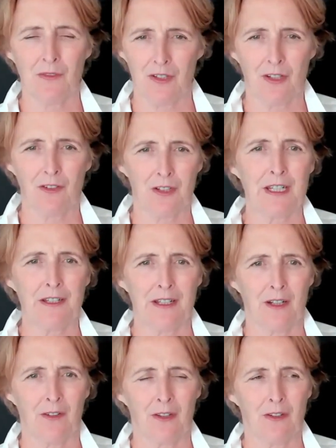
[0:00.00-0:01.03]
given such
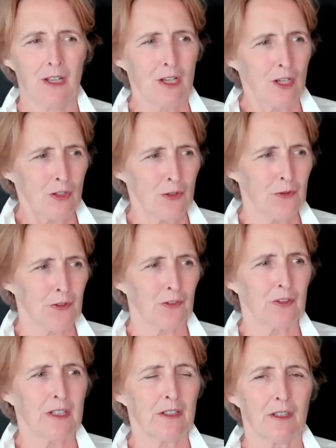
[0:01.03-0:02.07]
detail, then you
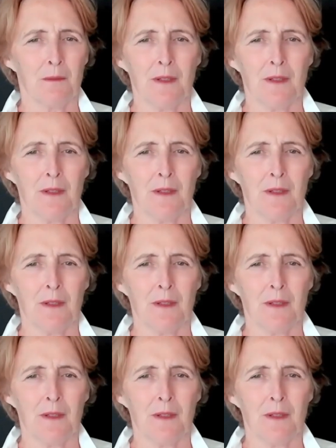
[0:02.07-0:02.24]
just need